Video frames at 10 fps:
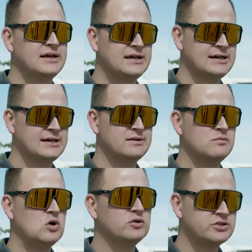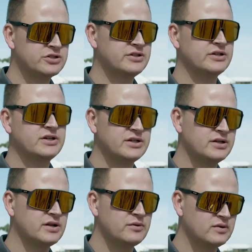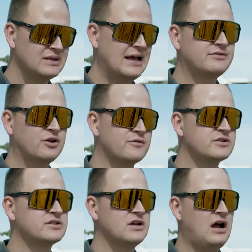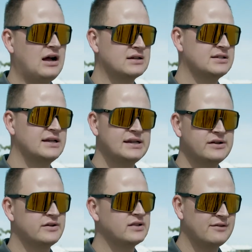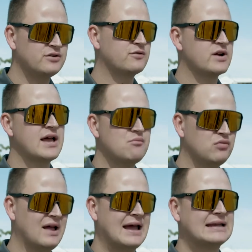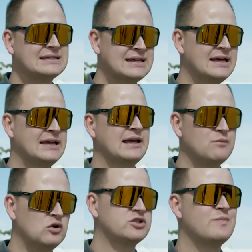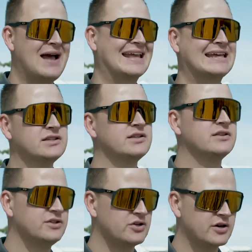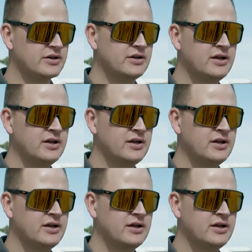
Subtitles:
and mulch the leftover stalks and any leftover hemp plant and mulch it back into the dirt.